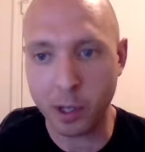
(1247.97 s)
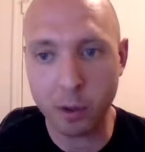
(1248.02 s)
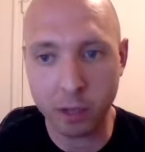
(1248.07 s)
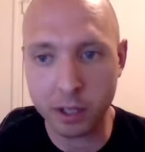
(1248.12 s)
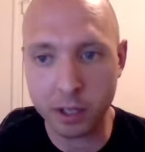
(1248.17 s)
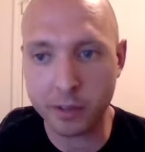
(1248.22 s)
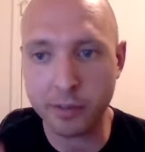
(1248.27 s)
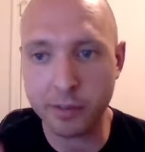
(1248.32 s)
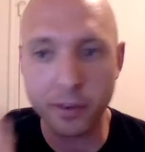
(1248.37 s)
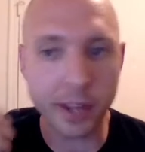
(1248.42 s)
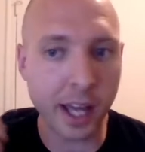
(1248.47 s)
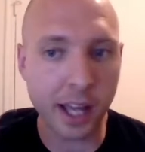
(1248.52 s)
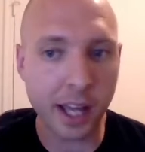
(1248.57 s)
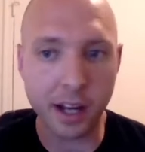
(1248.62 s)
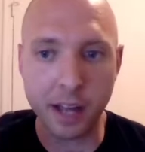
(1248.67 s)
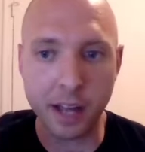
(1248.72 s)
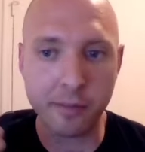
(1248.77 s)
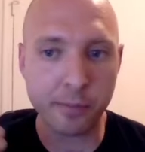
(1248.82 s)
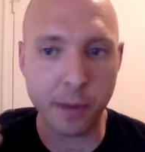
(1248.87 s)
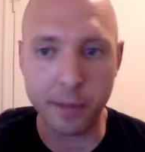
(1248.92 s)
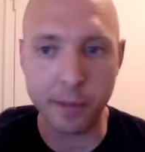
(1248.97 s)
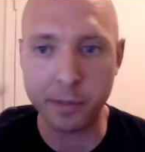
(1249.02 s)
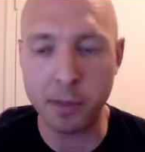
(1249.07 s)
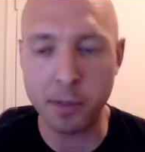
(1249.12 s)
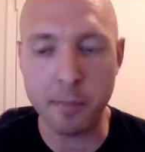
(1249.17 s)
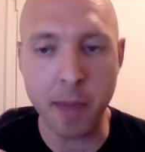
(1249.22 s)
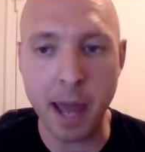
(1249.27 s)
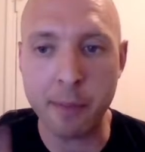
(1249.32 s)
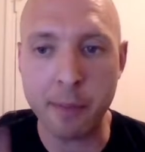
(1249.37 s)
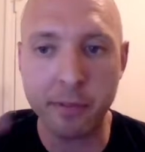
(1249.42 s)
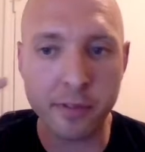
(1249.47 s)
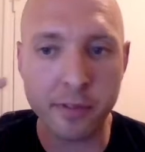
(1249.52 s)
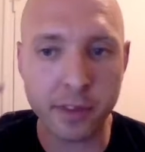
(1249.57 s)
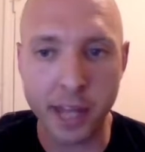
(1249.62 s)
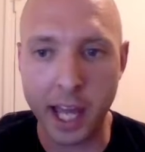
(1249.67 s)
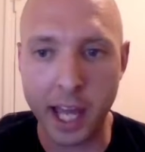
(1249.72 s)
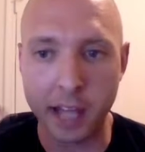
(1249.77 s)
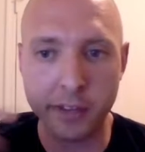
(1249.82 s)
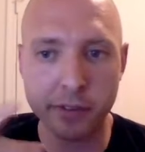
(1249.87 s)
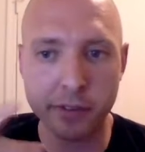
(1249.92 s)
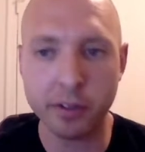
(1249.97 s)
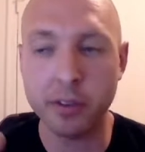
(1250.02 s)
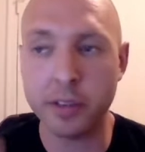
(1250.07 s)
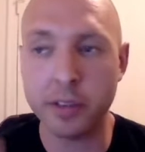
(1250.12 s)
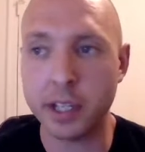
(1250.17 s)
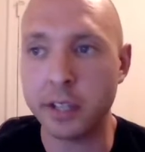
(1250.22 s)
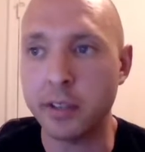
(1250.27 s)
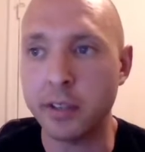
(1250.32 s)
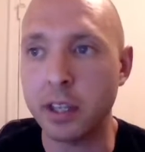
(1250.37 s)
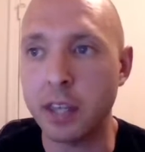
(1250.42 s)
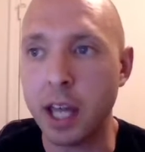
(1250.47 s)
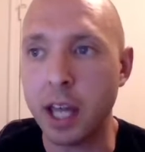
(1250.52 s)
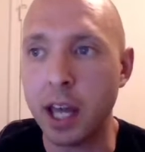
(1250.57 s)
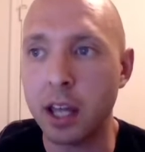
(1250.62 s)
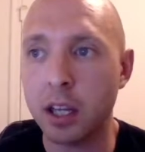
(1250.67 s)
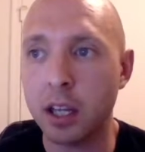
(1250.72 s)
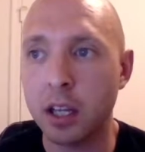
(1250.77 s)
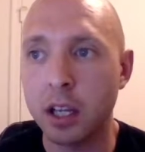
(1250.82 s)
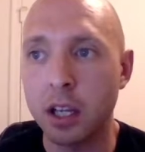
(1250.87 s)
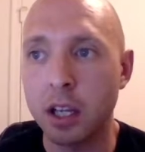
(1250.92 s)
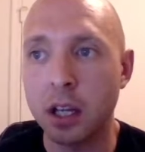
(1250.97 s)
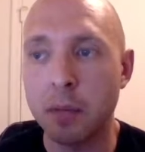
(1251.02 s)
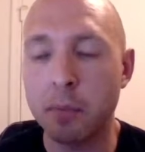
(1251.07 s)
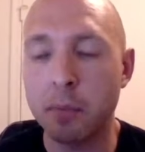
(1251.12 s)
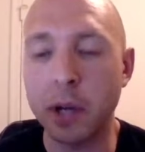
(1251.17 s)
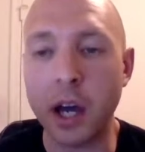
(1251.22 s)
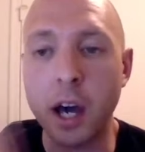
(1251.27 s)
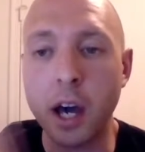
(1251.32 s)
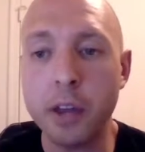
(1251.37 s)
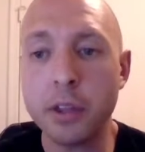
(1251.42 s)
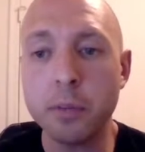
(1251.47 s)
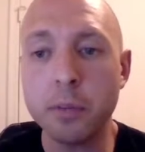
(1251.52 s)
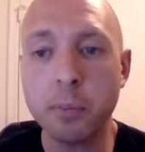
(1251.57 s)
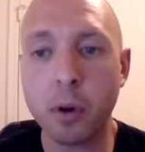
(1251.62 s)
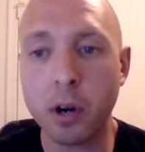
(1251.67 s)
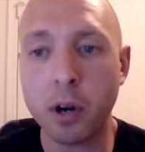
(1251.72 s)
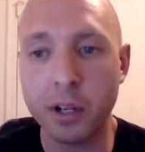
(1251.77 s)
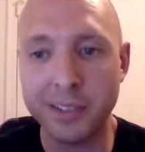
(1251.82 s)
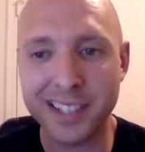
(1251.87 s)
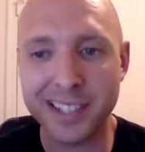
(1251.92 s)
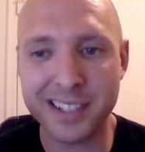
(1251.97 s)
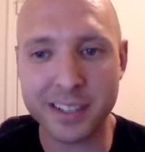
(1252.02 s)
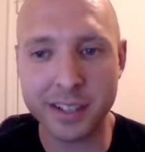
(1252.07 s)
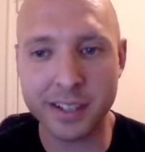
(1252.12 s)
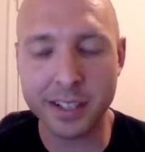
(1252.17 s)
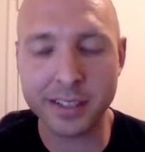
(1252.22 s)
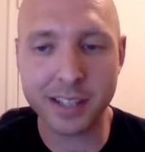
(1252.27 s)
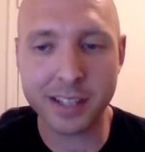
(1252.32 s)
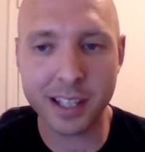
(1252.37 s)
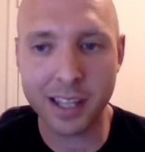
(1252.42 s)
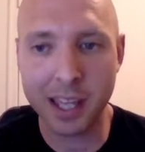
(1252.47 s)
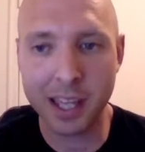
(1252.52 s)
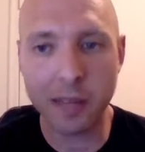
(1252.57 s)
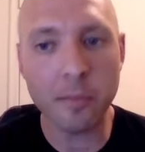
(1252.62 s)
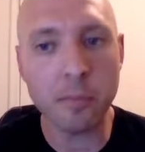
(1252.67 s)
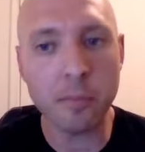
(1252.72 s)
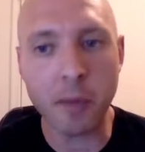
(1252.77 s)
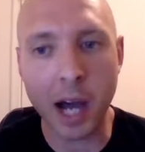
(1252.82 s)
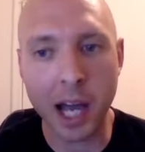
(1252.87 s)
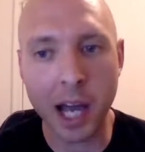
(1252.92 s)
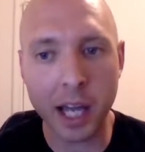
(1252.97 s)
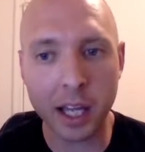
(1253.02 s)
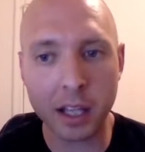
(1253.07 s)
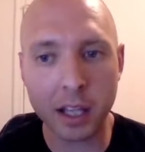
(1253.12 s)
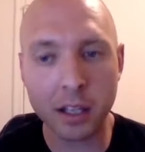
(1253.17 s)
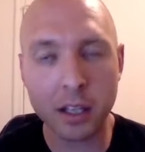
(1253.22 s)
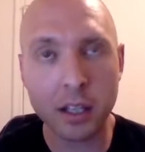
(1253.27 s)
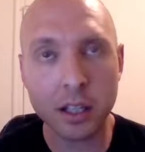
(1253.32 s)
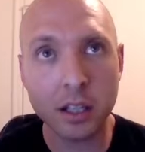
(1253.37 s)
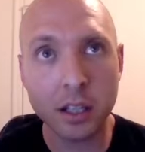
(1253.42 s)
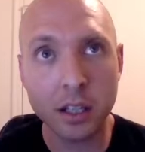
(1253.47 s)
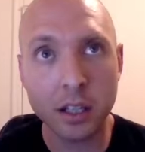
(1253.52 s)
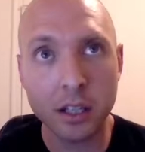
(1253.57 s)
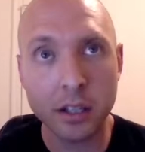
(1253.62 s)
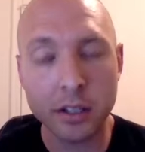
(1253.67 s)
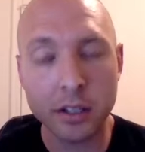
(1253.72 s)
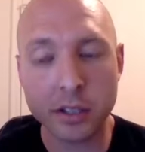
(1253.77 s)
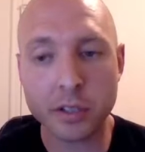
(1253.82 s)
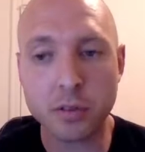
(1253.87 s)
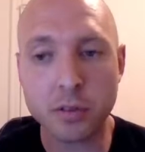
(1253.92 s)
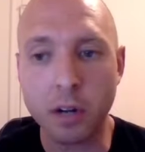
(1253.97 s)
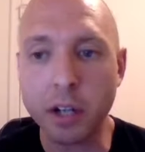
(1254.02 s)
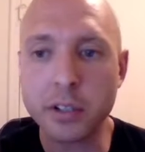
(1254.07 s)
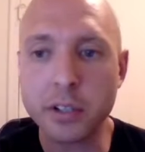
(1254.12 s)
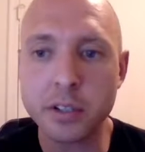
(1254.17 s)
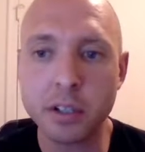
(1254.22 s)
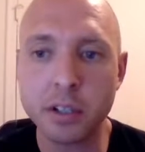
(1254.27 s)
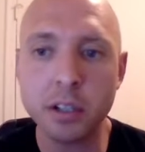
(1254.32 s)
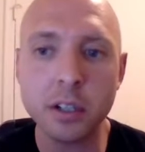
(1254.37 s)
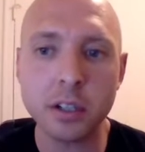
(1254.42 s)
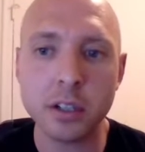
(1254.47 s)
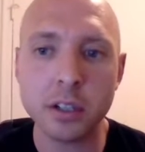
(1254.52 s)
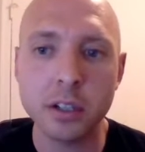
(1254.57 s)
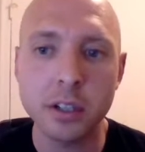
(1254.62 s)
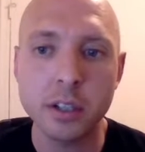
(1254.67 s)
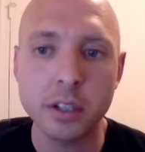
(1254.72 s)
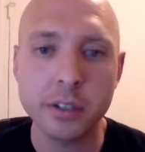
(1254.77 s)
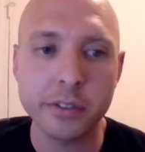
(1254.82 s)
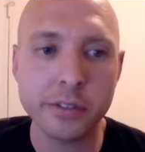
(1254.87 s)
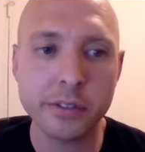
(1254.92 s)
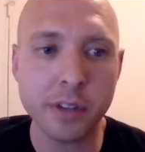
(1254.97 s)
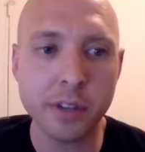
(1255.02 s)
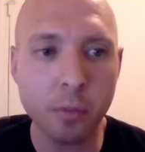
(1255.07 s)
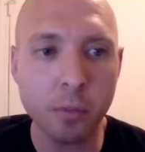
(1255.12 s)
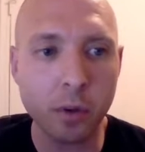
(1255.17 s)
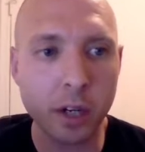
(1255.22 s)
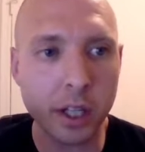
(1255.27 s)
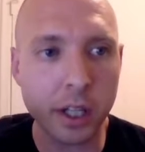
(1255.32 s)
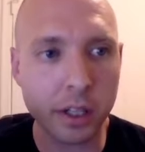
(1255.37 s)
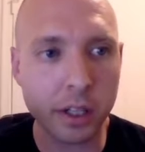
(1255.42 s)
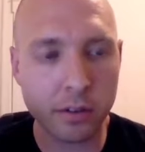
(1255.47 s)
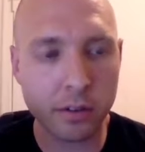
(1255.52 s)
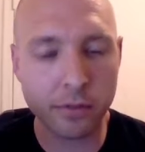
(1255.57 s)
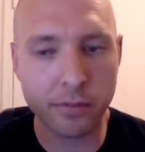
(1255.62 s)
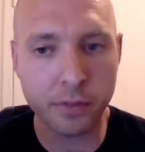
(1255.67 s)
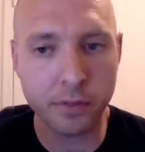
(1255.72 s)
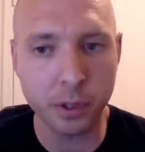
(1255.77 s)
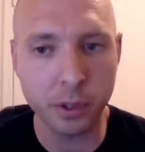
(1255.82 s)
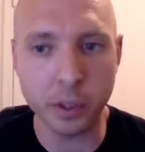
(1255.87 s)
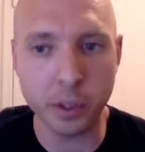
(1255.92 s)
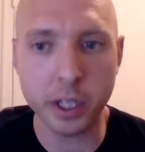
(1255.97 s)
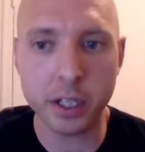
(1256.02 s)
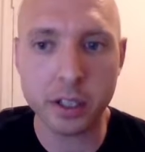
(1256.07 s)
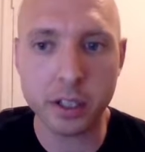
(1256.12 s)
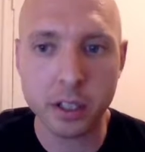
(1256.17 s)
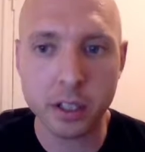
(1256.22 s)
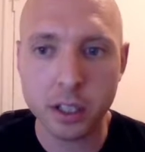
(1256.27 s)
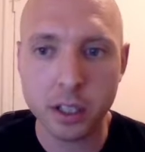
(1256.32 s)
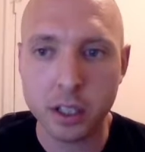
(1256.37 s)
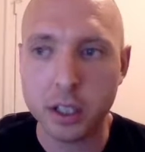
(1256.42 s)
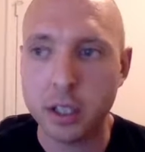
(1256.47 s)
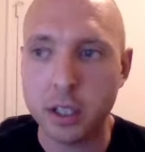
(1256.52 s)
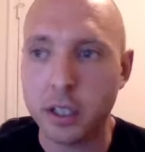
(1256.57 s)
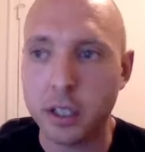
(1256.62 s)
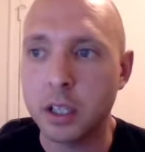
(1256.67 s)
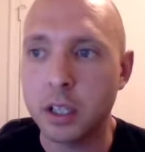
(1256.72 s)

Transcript: tokens for that. I've prepped the map for that. Certain things like that. But other parts is just to keep my structure somewhat fluid.